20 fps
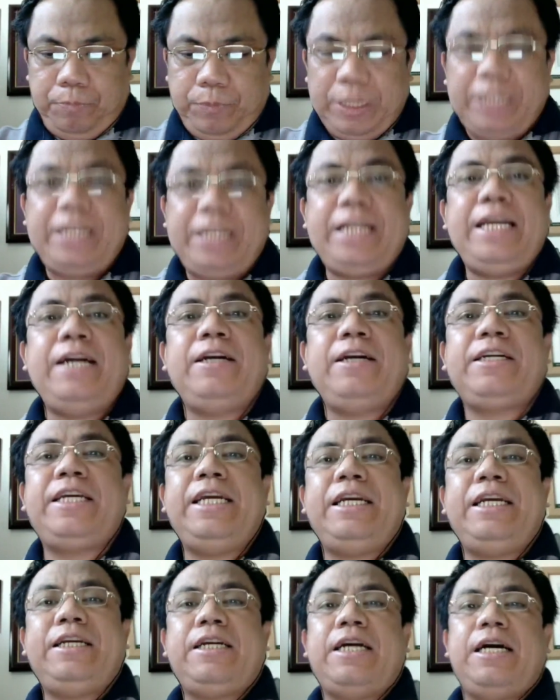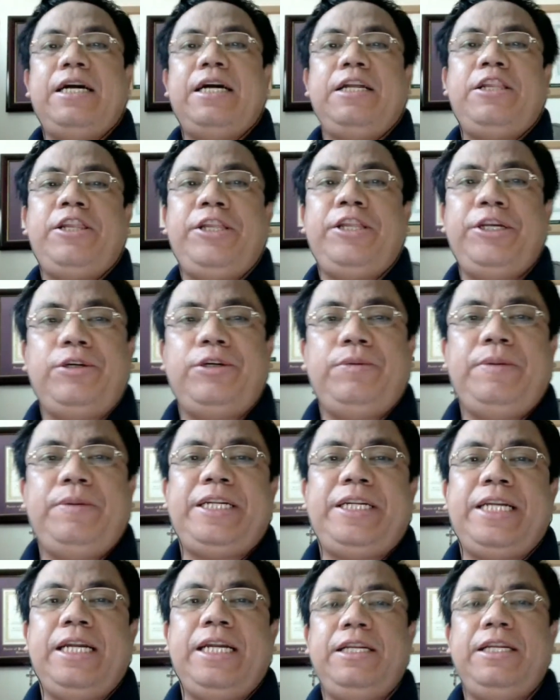hierarchic theory of
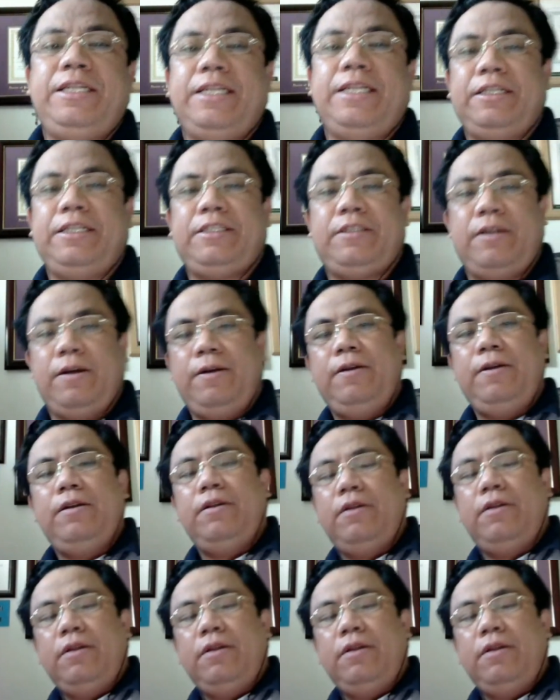intelligence. No,